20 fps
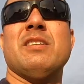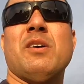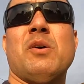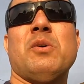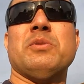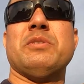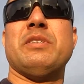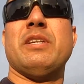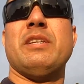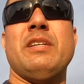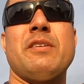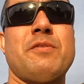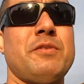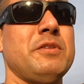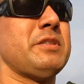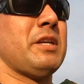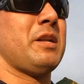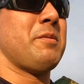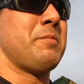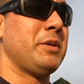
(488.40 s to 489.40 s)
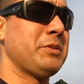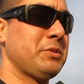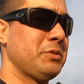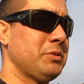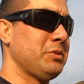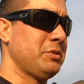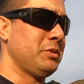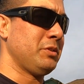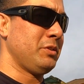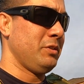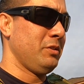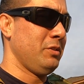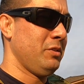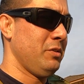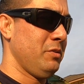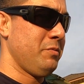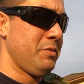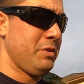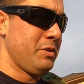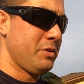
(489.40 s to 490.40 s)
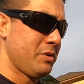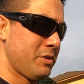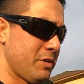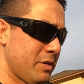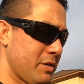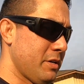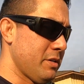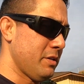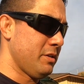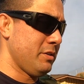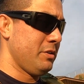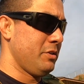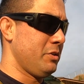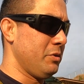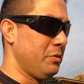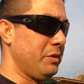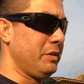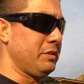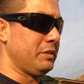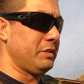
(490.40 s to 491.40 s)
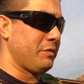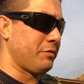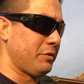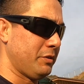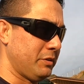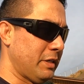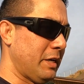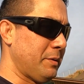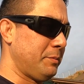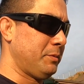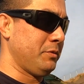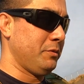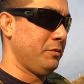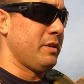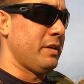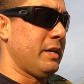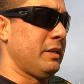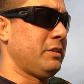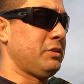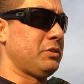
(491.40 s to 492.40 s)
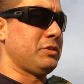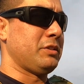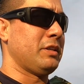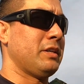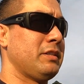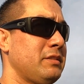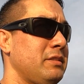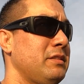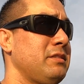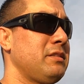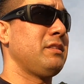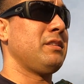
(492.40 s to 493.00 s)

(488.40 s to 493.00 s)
a whole different set of muscles when you're doing these different types of exercises.